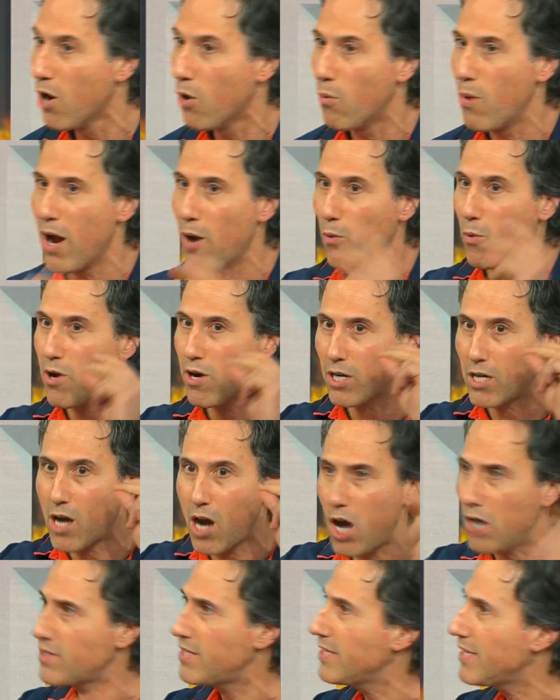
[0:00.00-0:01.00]
where we're
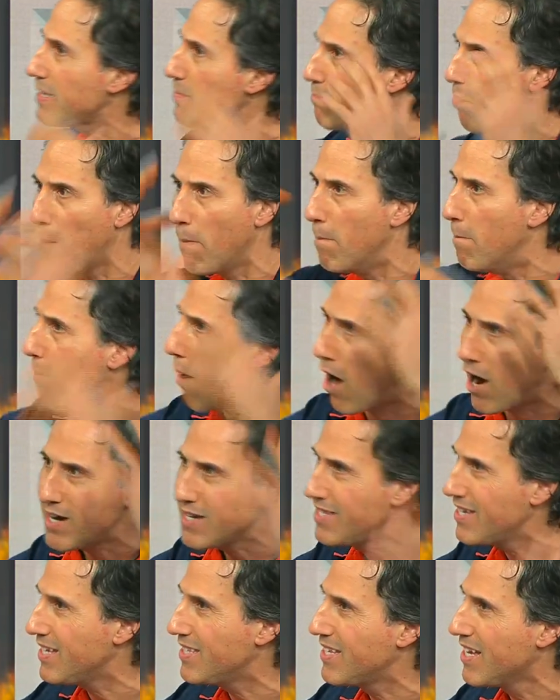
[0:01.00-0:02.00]
constantly
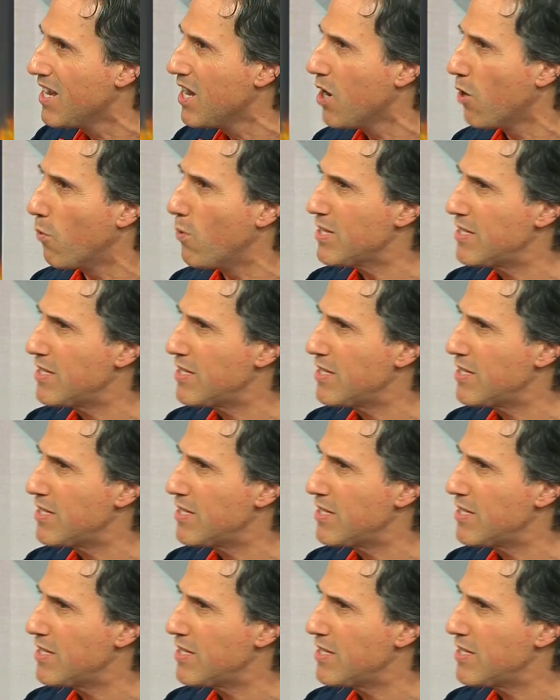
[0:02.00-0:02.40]
bombarded mm -hmm.